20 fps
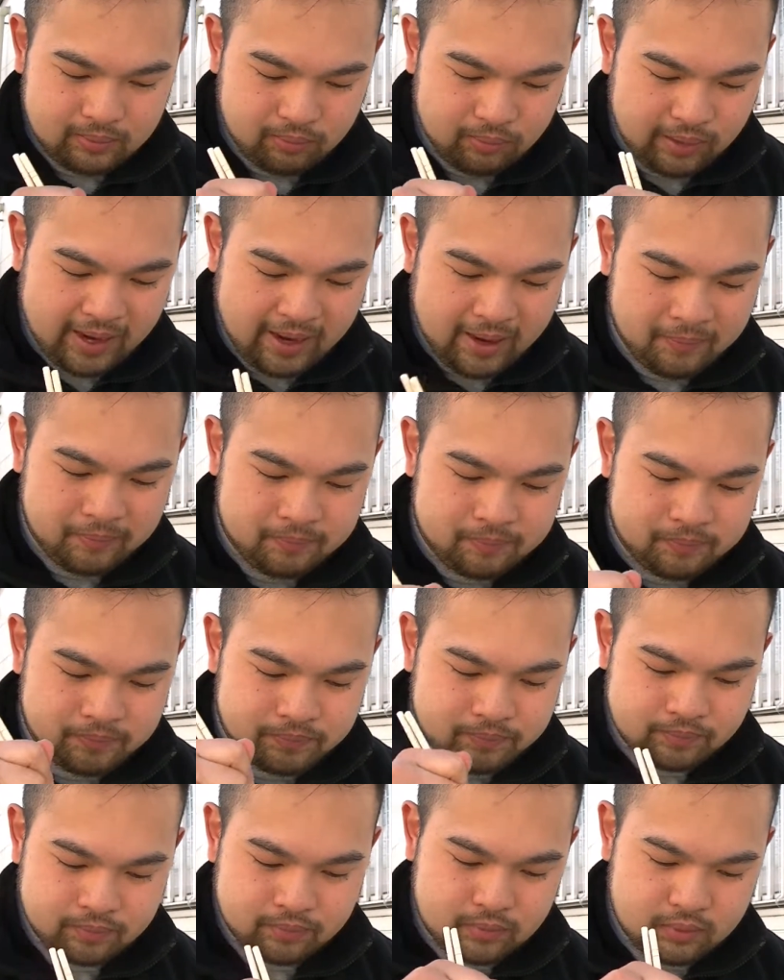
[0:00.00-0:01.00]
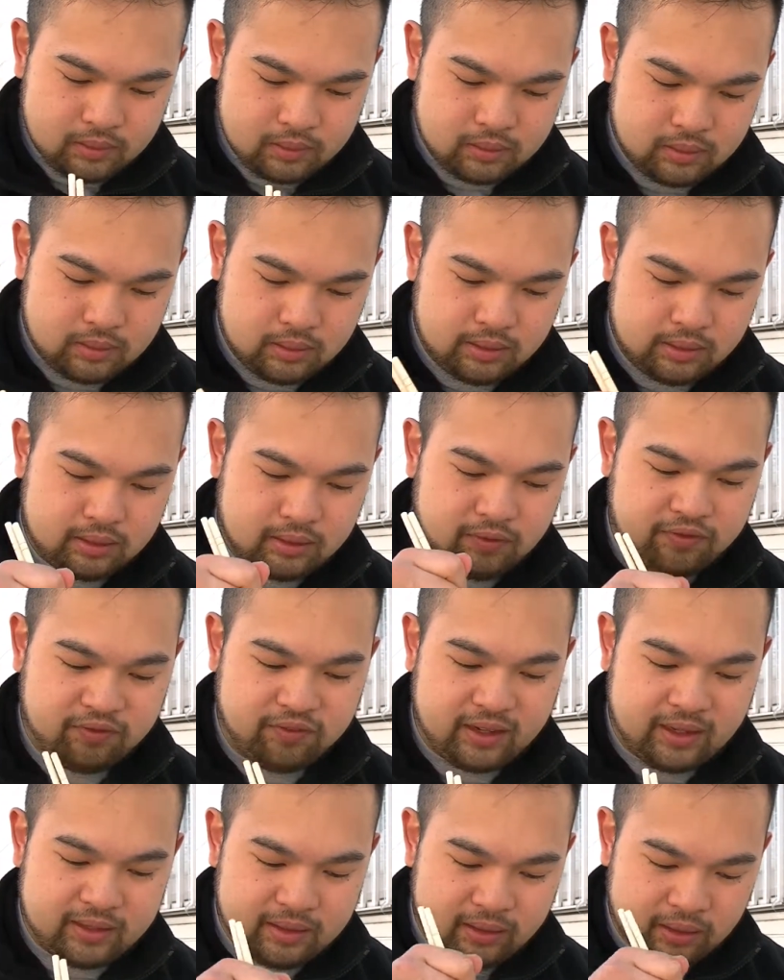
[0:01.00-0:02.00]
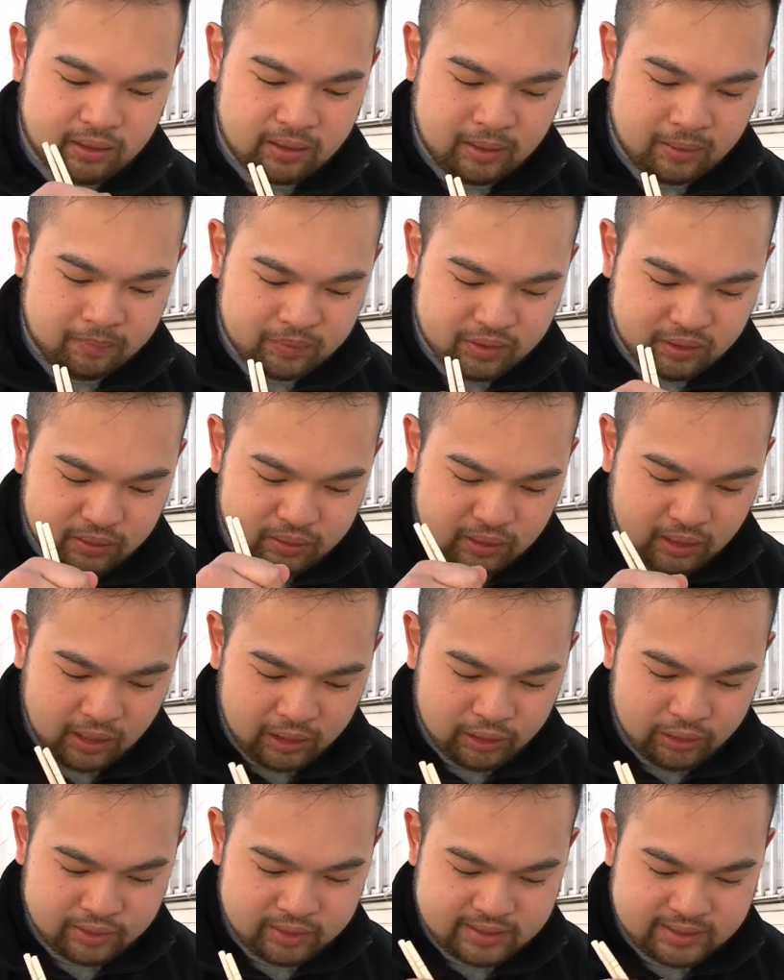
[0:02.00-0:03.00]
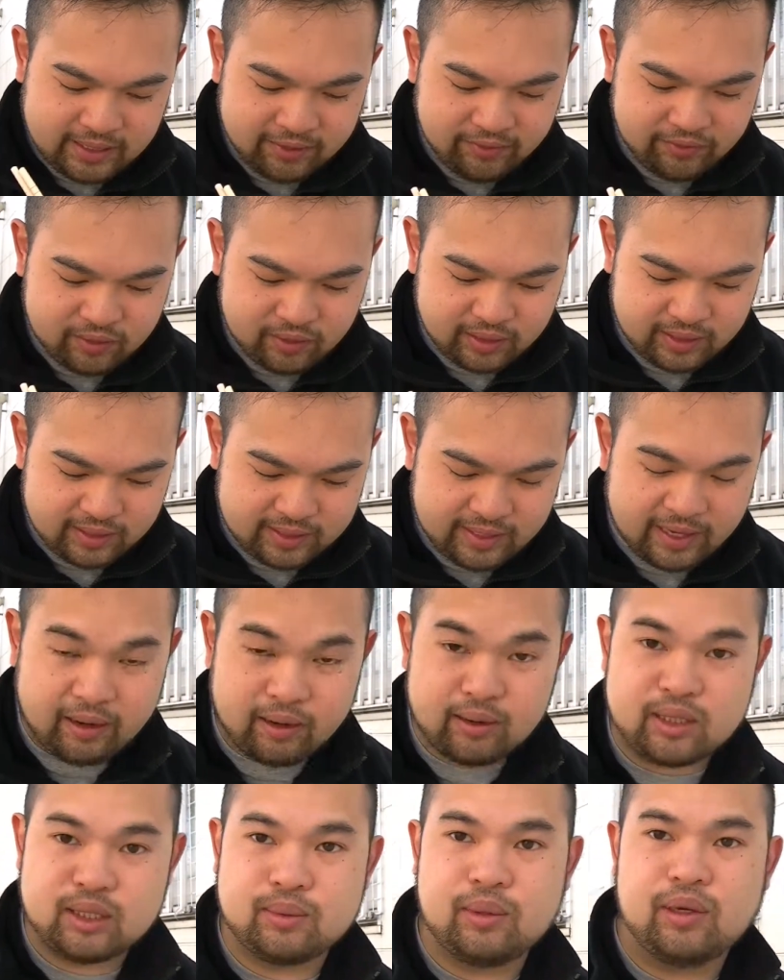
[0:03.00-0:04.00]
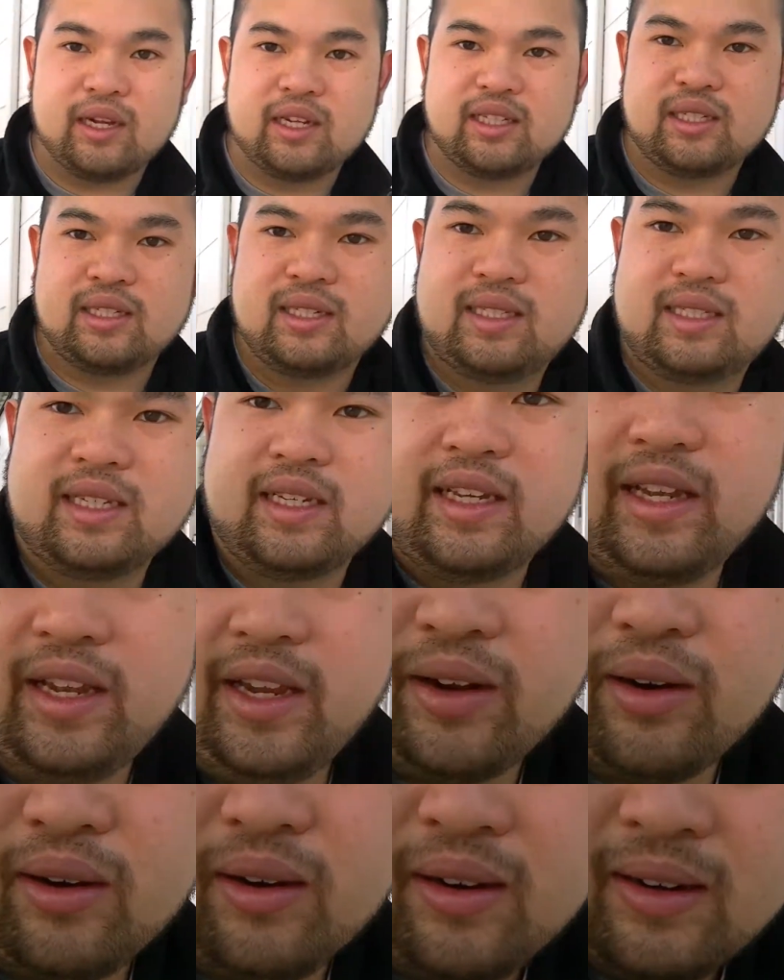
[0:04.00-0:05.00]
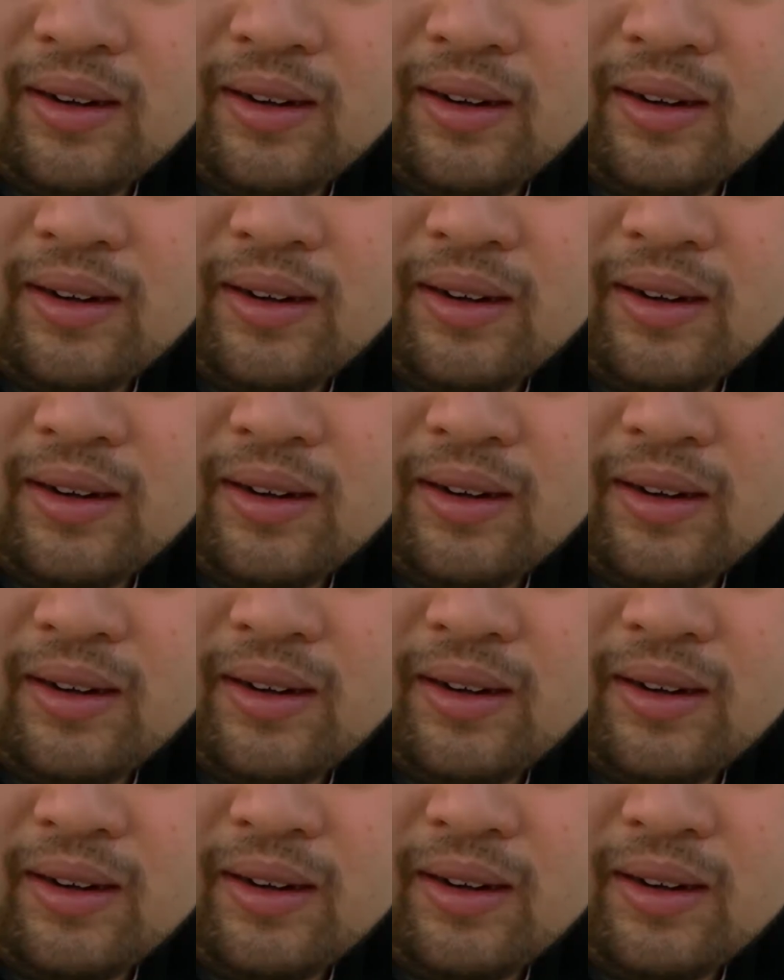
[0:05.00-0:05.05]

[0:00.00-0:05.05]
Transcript: Wow. The color is definitely there as well, as you can see here.